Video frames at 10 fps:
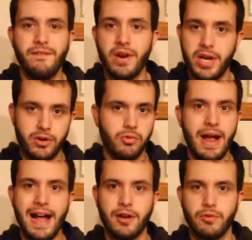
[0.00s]
very
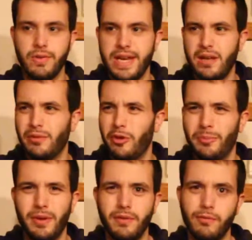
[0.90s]
crackery, a
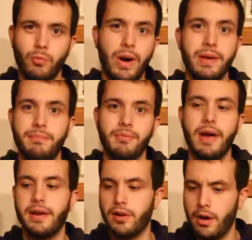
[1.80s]
little bit of white
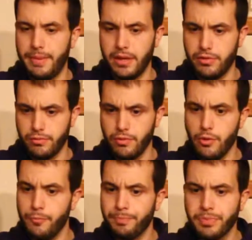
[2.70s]
bread coming
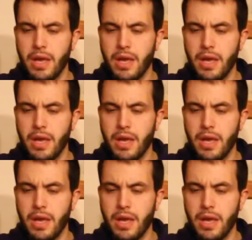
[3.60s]
through.